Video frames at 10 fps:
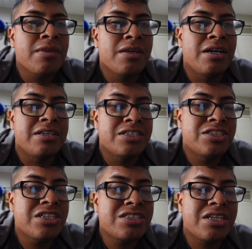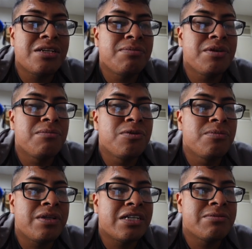And it's just going to be a
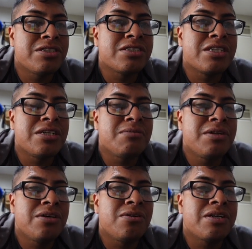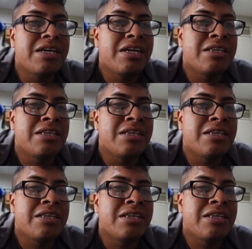Moonblast, which is going to be okay.